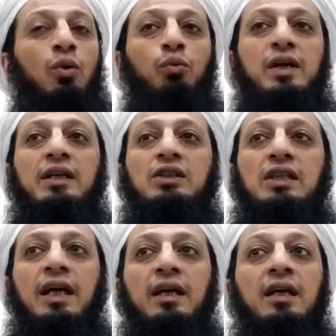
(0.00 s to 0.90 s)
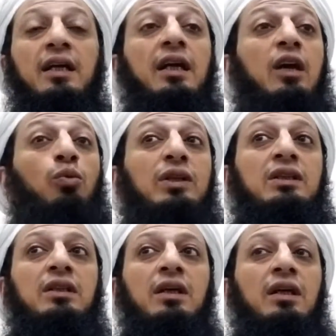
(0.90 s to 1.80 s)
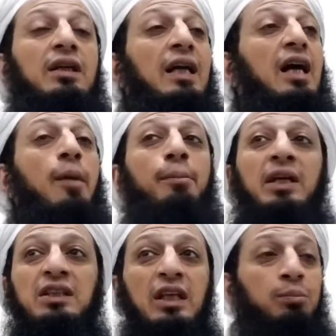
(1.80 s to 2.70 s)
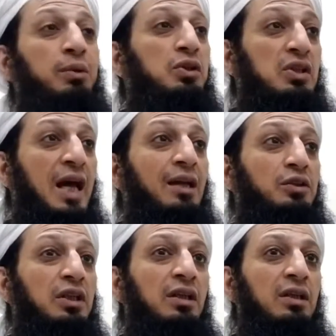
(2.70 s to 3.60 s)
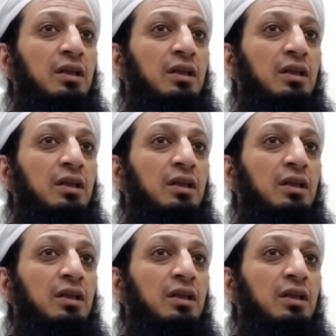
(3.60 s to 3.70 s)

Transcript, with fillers: We can say it was that amazing personality.